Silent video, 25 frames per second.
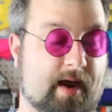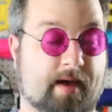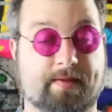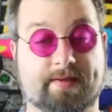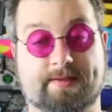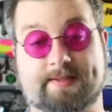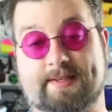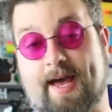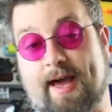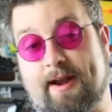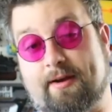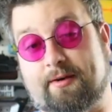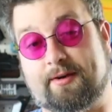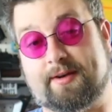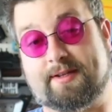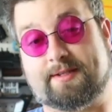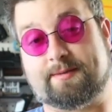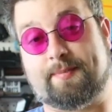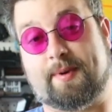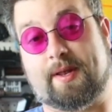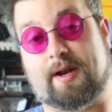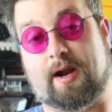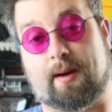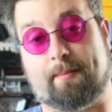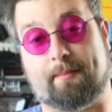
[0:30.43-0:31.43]
Now the Saturn has
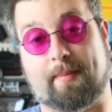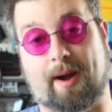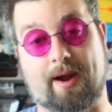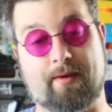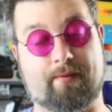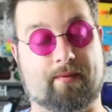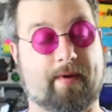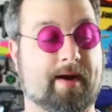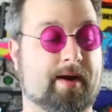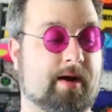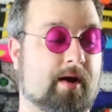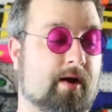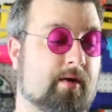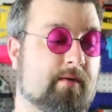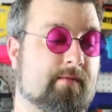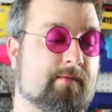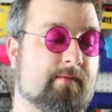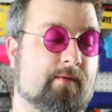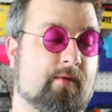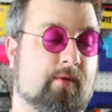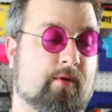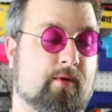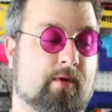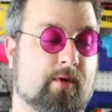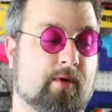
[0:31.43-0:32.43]
been on my radar
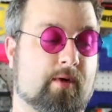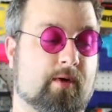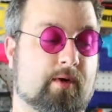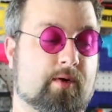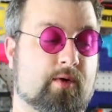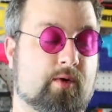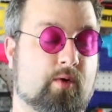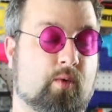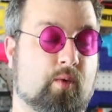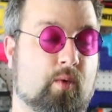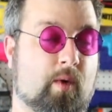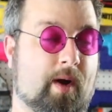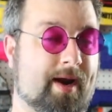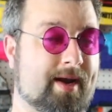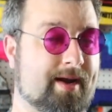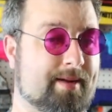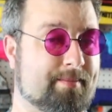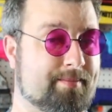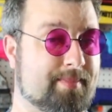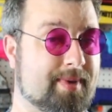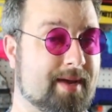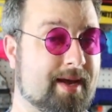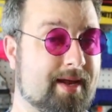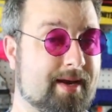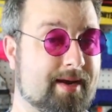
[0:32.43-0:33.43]
for quite a
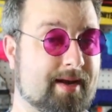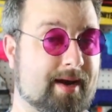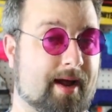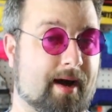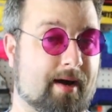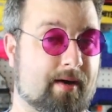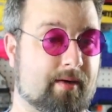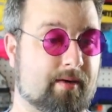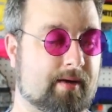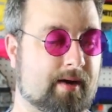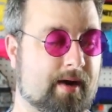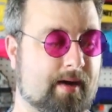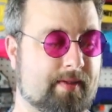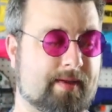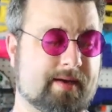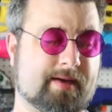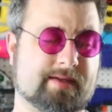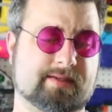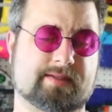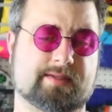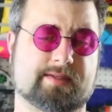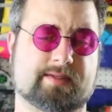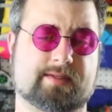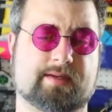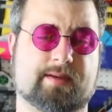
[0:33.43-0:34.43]
bit now. I think
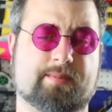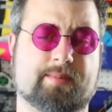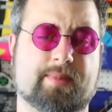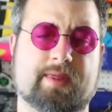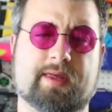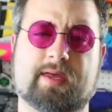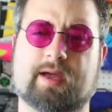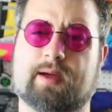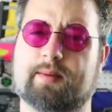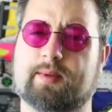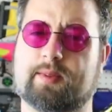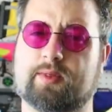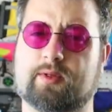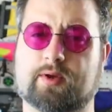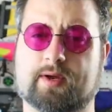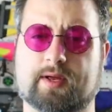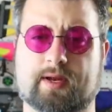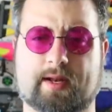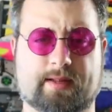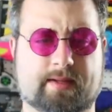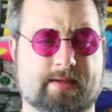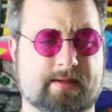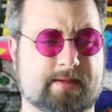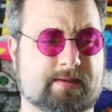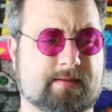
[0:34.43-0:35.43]
I've been looking
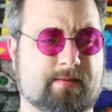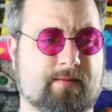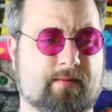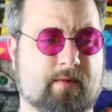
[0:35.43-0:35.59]
at this